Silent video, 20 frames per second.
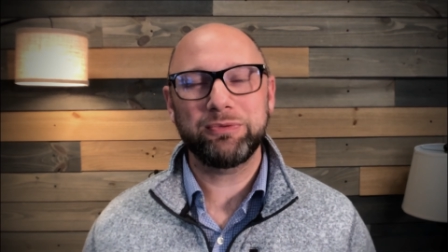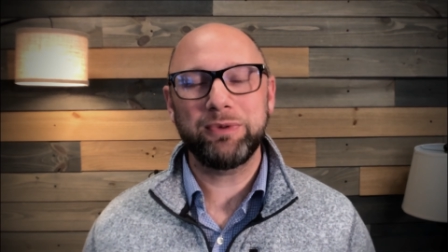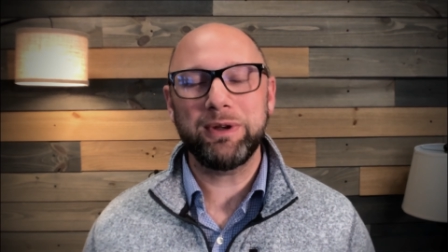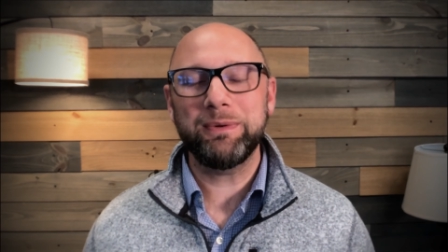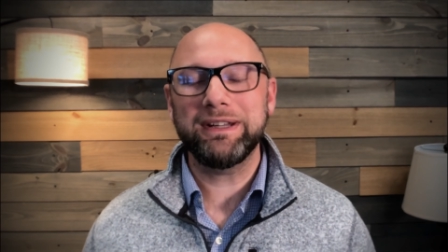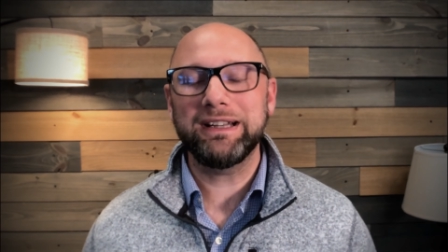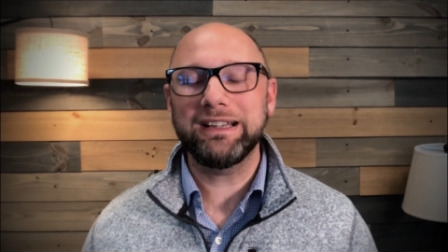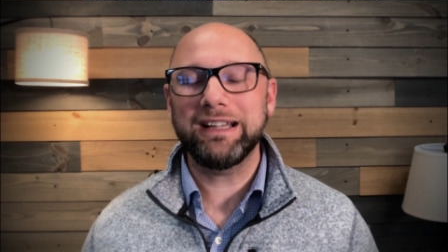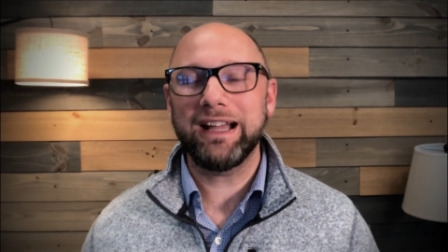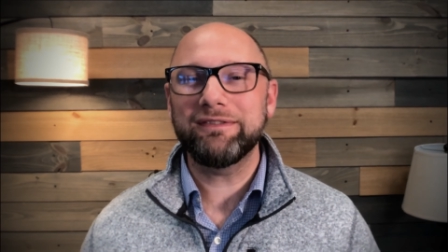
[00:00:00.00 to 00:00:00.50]
We
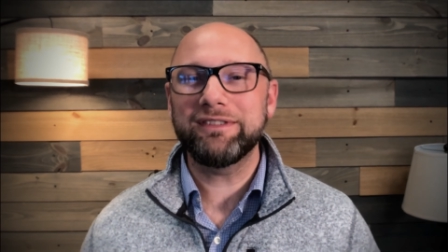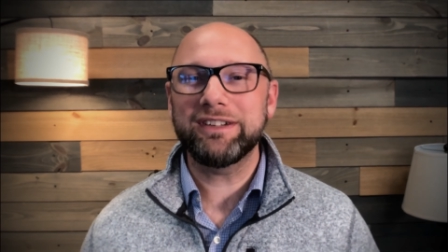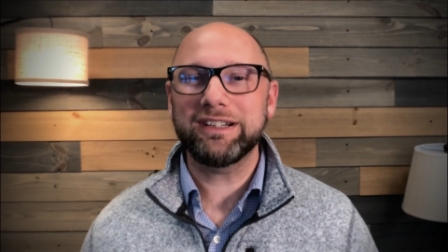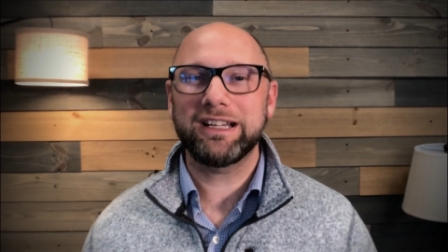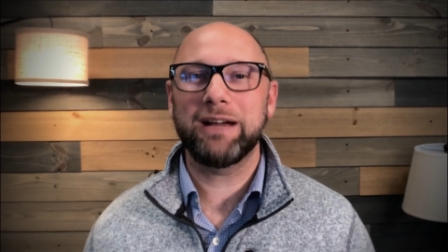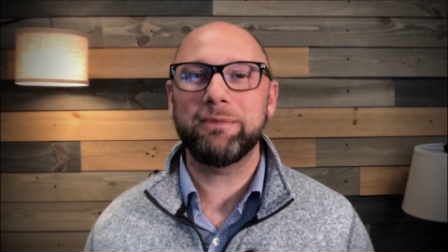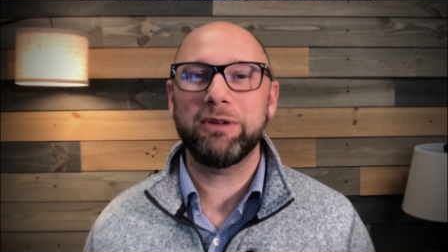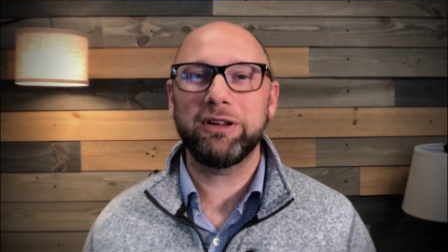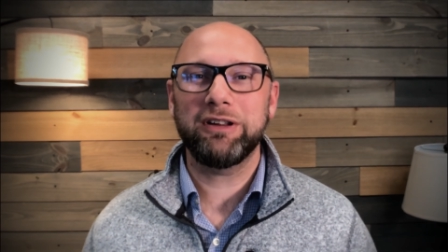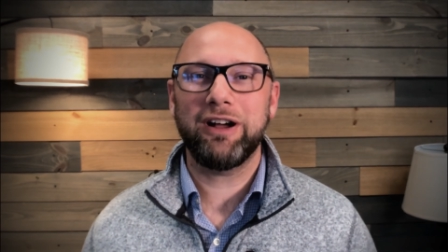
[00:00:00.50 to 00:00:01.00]
would love to
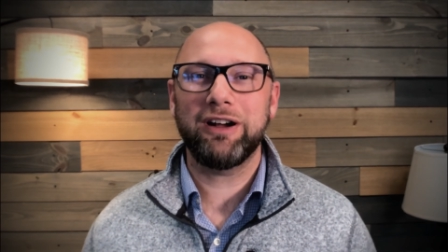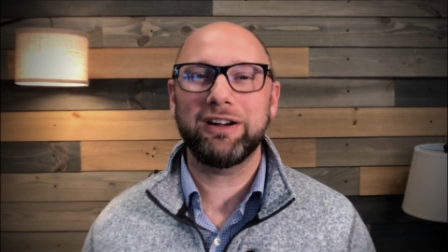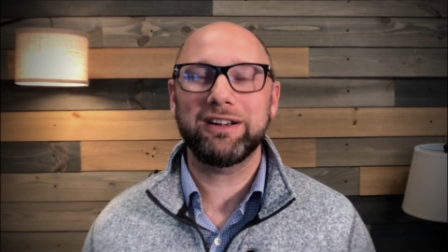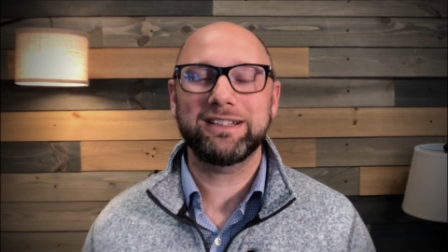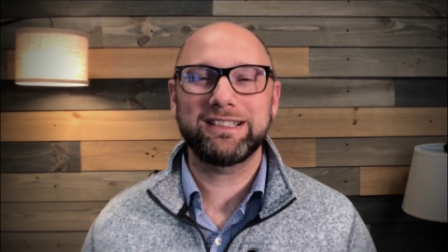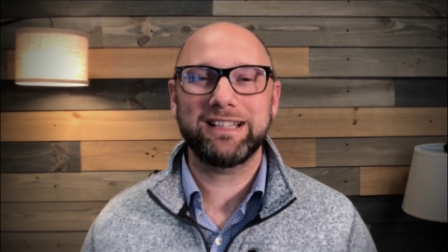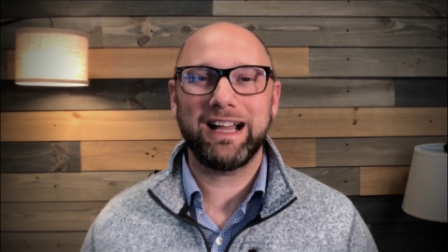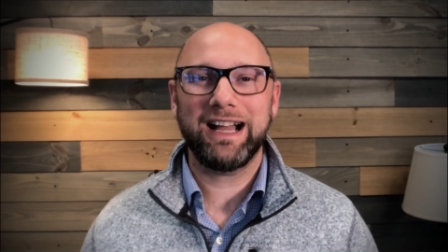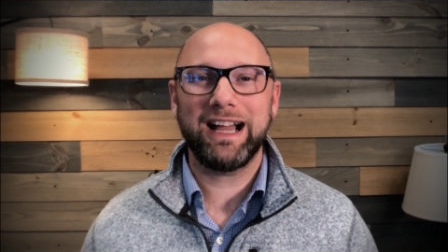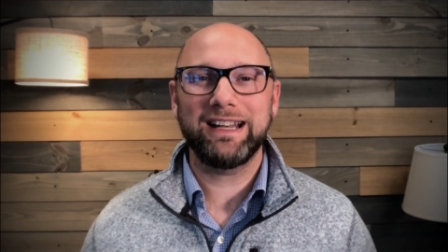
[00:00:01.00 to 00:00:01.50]
come
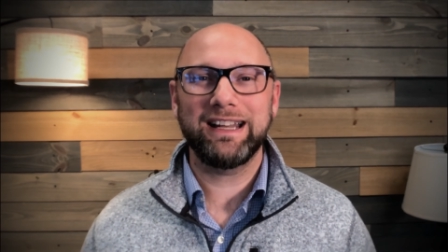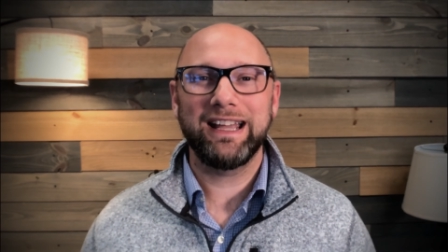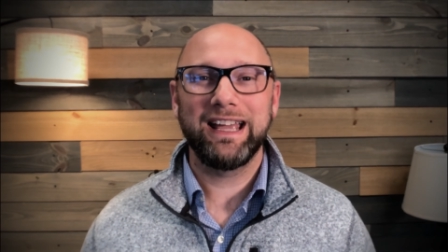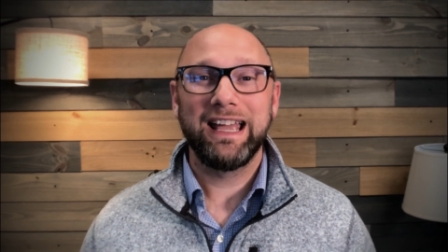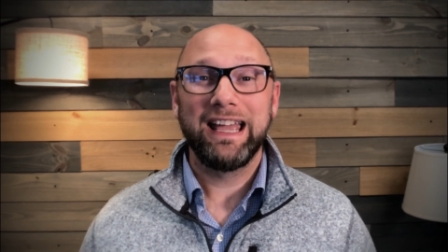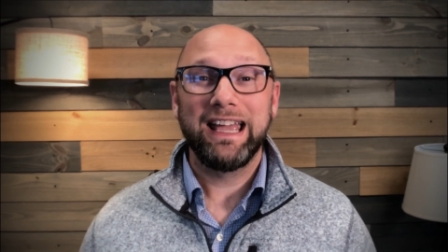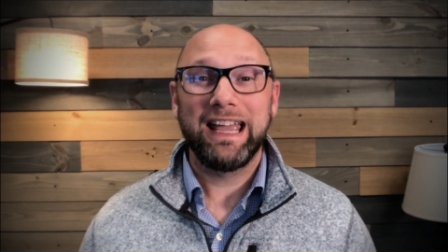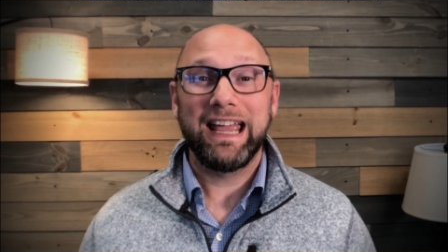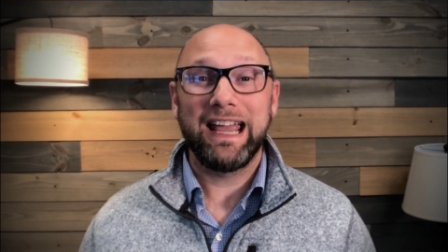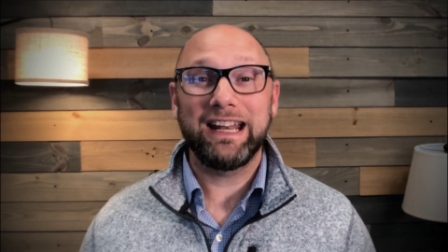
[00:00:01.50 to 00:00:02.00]
alongside
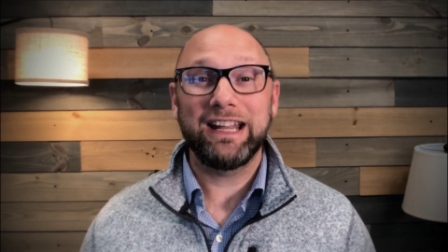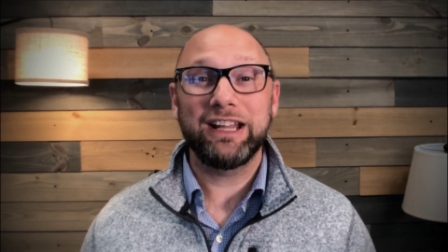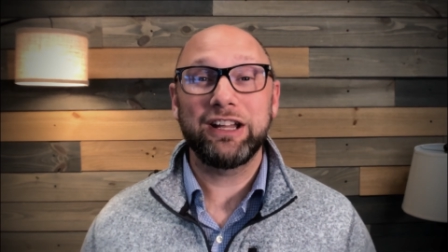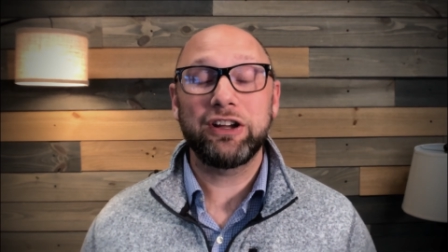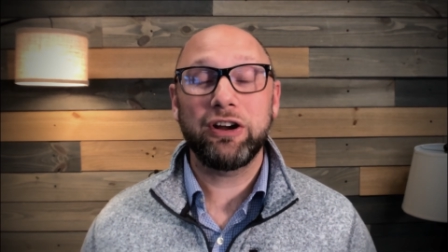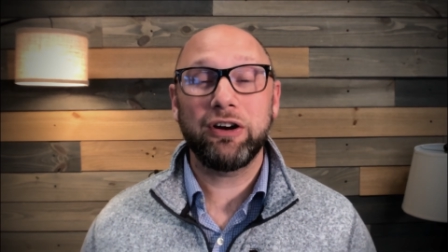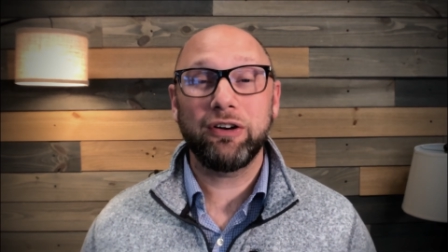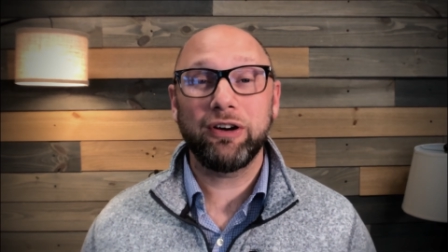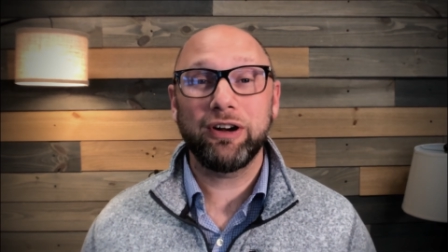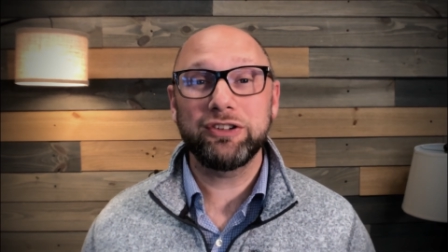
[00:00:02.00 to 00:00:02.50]
and
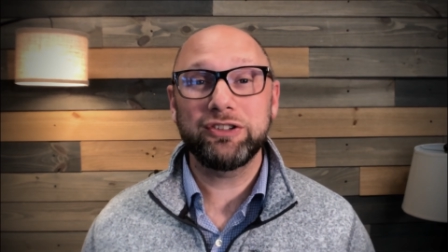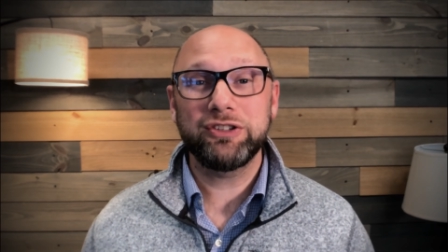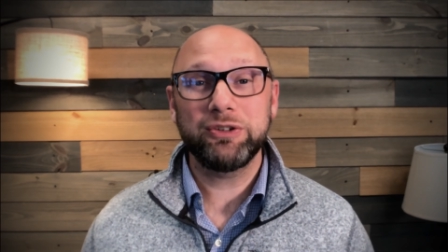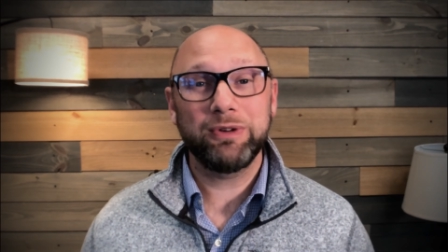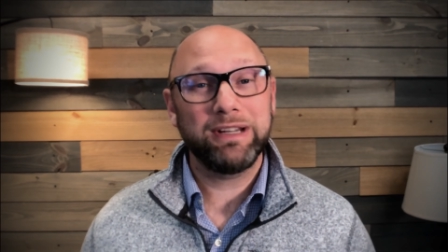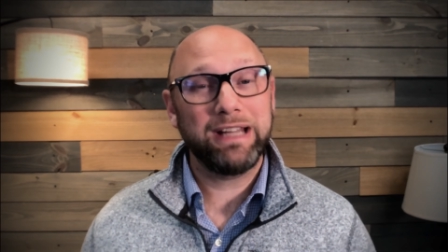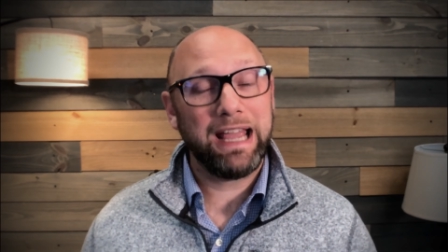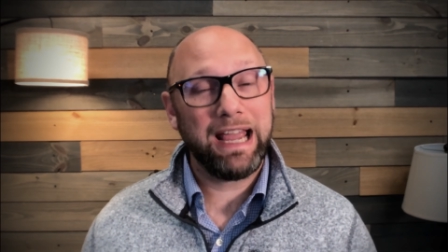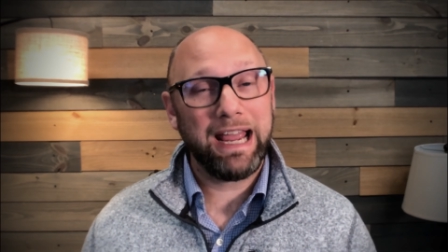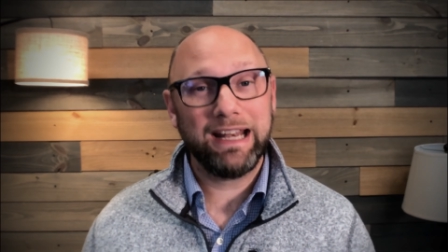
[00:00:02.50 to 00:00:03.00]
encourage
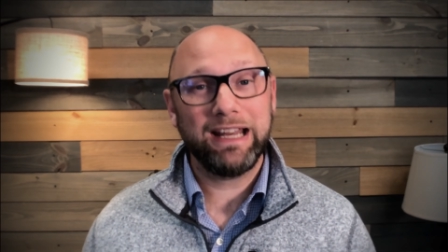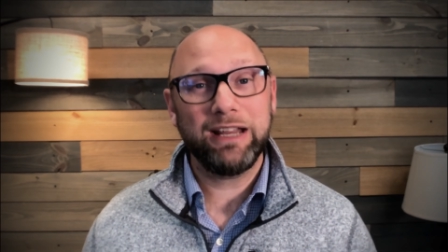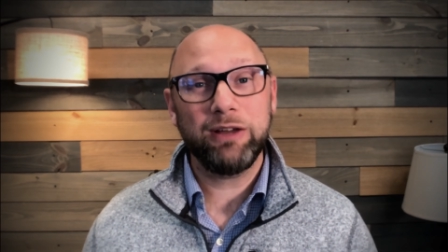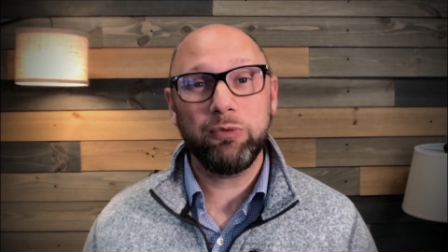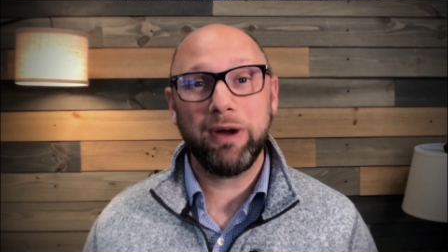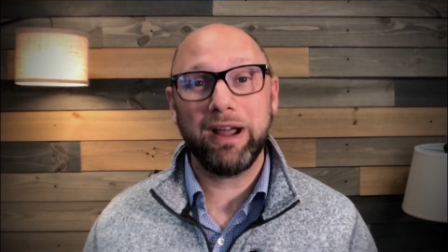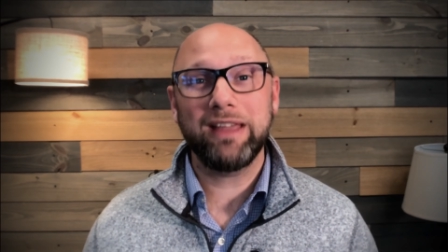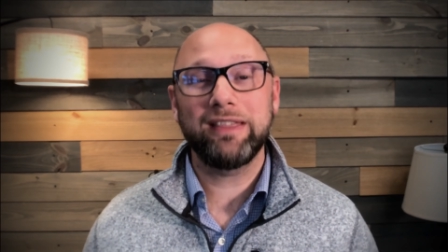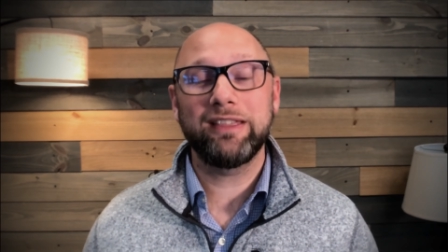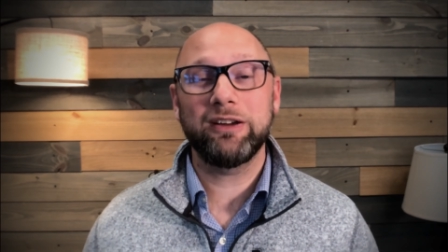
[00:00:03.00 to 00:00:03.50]
you in any
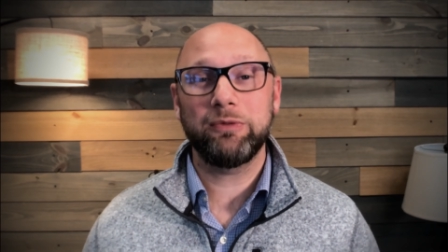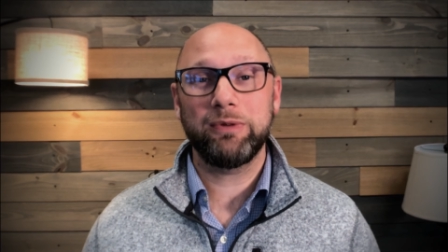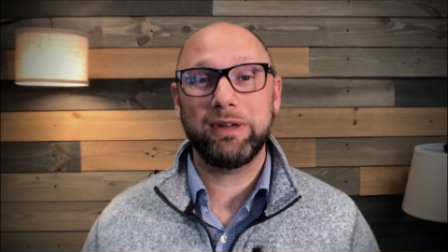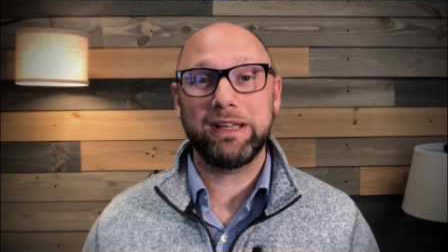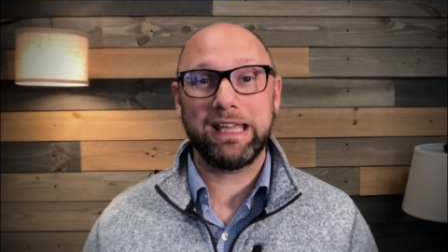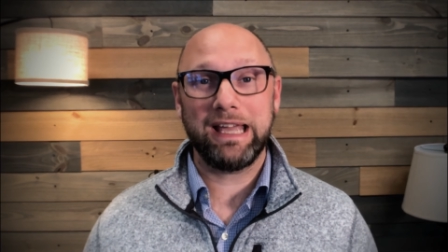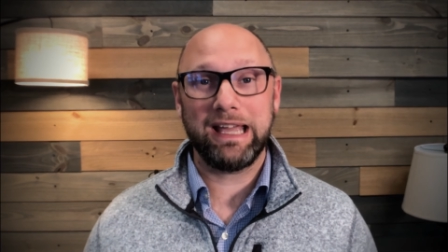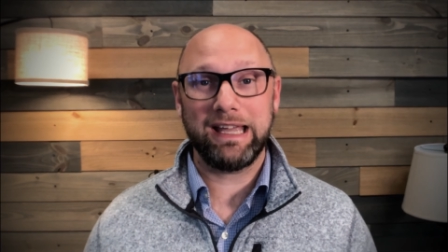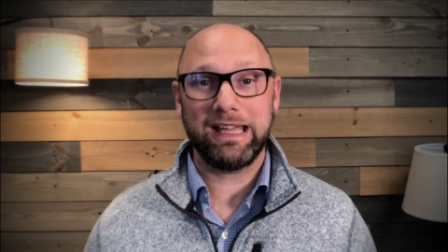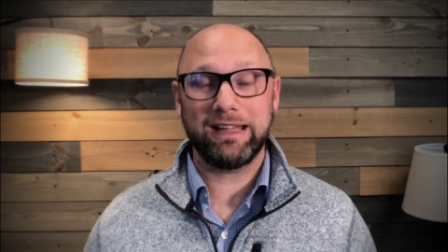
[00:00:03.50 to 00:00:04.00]
way that we
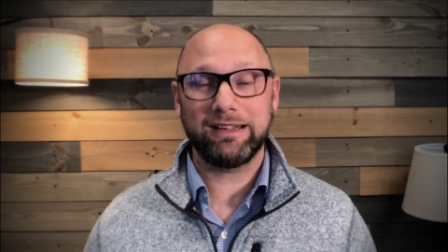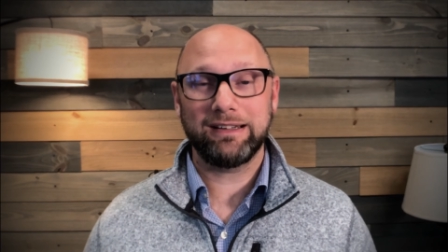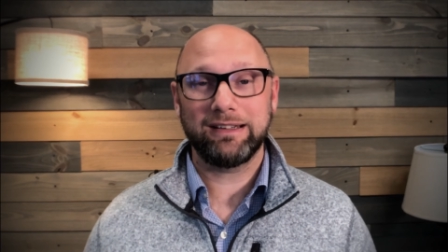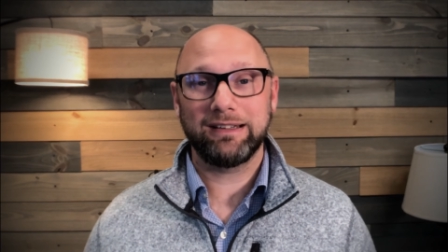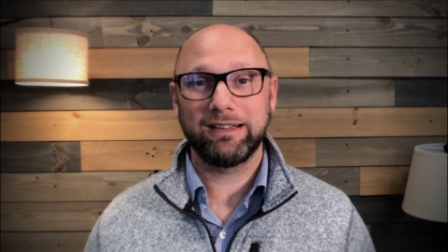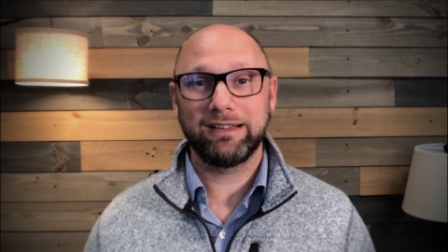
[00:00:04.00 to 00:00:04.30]
can.